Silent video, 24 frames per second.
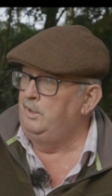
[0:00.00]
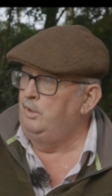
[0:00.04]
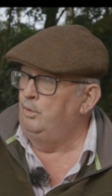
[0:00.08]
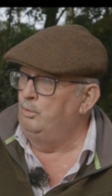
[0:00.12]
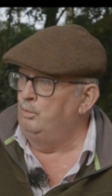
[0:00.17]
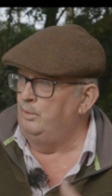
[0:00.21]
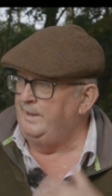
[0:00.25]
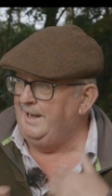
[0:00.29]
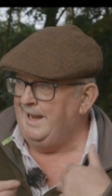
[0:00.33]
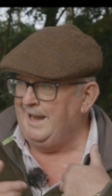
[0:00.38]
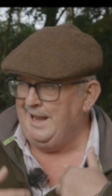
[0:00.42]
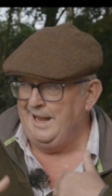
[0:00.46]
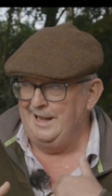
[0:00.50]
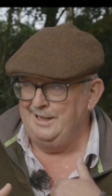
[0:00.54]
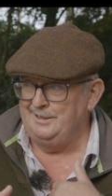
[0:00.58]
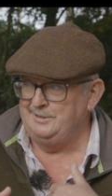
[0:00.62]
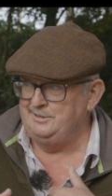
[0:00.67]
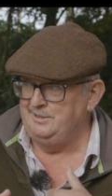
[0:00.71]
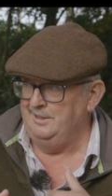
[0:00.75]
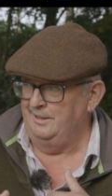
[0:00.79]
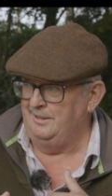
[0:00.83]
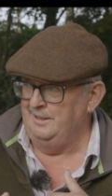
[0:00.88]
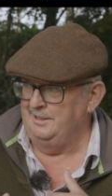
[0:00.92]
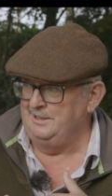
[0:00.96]
We
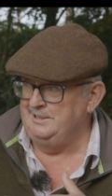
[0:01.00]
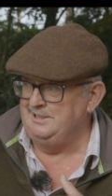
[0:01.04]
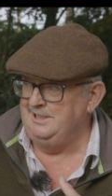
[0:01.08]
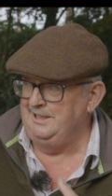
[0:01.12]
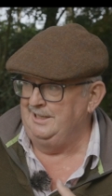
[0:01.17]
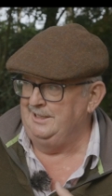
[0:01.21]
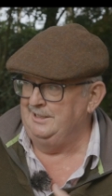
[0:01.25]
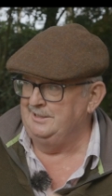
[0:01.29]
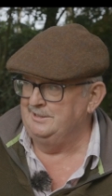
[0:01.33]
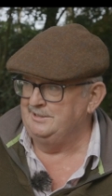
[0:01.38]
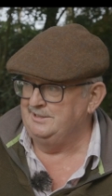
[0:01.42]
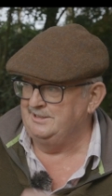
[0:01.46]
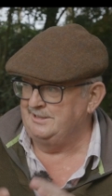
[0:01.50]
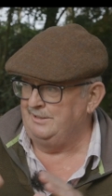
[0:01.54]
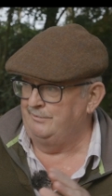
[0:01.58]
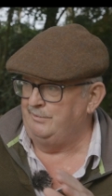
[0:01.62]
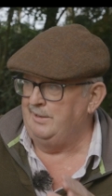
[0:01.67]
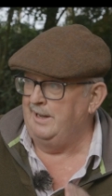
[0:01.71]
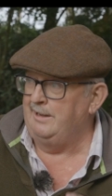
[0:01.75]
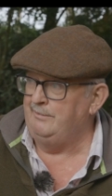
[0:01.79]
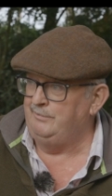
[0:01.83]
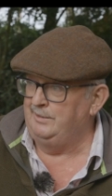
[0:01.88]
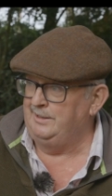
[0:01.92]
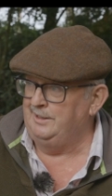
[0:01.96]
had ideas of
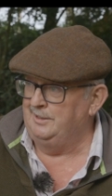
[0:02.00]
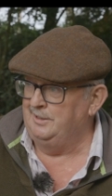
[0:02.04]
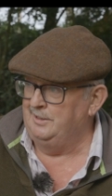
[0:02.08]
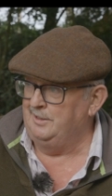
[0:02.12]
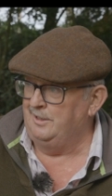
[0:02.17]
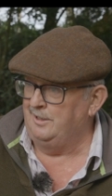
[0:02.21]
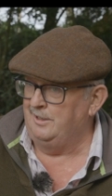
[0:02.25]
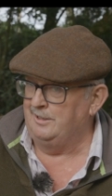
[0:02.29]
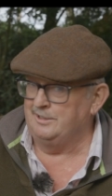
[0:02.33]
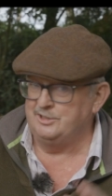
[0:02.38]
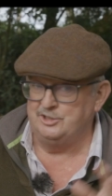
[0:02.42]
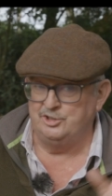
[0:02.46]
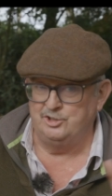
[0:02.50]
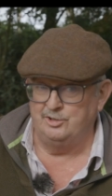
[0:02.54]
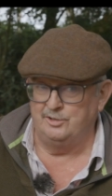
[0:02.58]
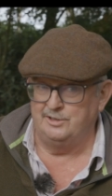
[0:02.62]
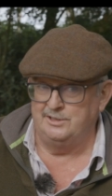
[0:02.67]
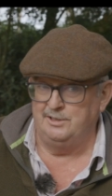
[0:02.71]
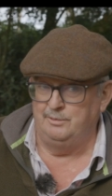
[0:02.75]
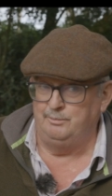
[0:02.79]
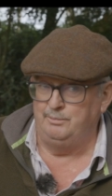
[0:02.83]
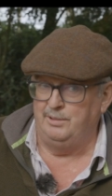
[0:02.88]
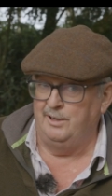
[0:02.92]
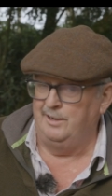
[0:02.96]
having an orchard
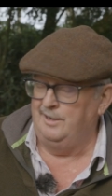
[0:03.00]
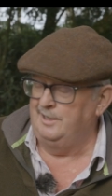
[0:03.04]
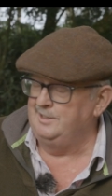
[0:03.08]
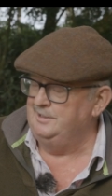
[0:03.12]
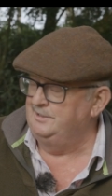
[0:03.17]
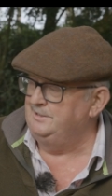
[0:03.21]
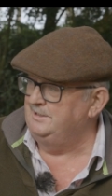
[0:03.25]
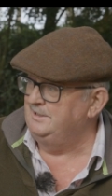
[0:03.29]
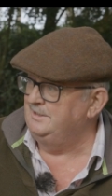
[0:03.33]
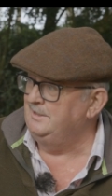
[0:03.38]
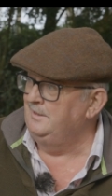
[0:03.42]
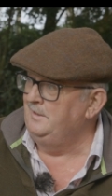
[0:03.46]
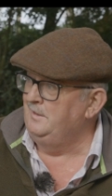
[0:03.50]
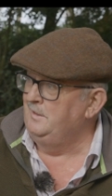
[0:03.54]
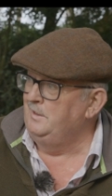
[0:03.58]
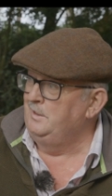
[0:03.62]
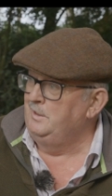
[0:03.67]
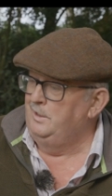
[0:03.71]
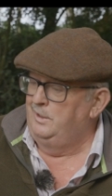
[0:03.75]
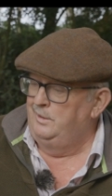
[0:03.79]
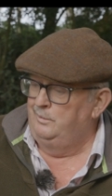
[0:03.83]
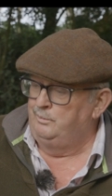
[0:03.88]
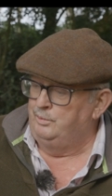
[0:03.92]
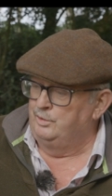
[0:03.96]
and ponds,
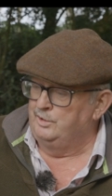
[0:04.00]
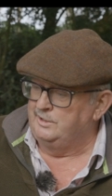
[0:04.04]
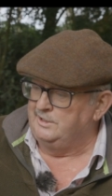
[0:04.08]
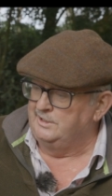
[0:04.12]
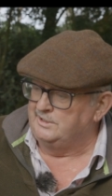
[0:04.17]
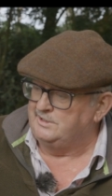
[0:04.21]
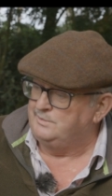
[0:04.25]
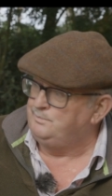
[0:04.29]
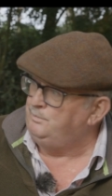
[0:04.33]
but it's